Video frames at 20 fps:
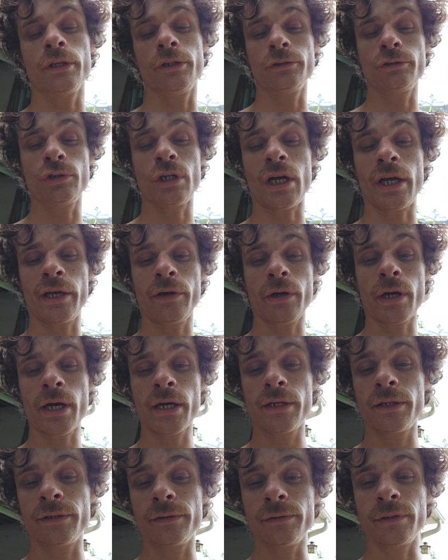Your drying
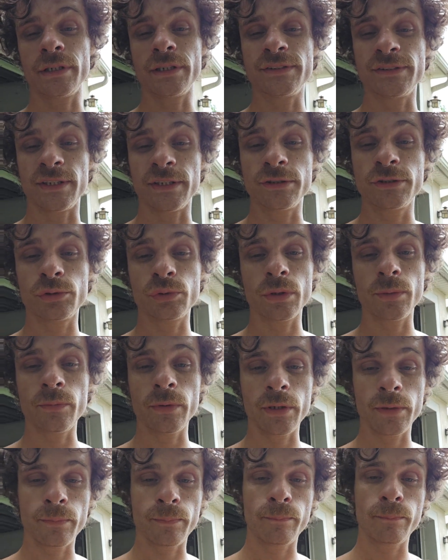rack is an
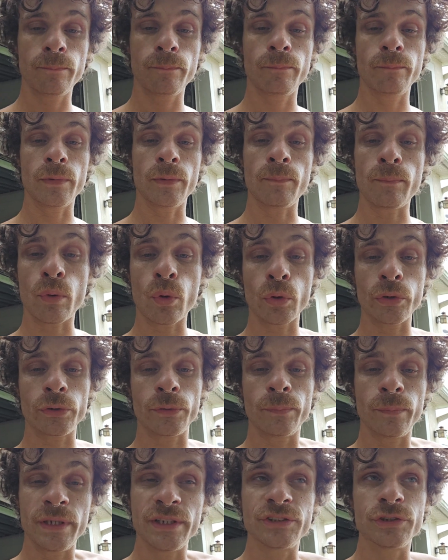extremely
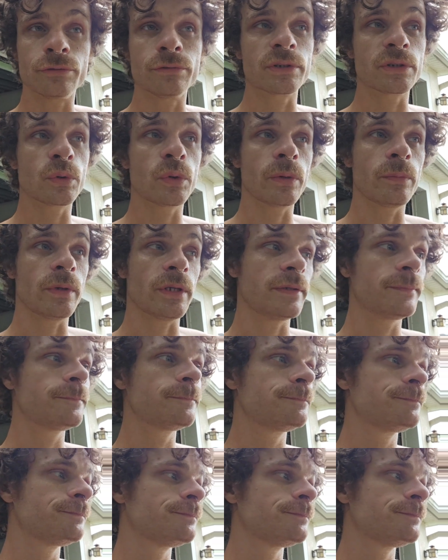important piece of equipment,